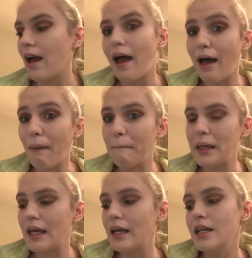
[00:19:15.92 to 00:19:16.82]
help
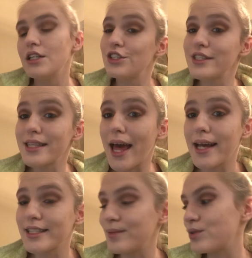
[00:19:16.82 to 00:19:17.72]
me. Just
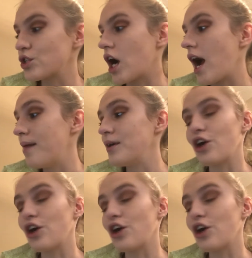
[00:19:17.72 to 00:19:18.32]
like, subscribe,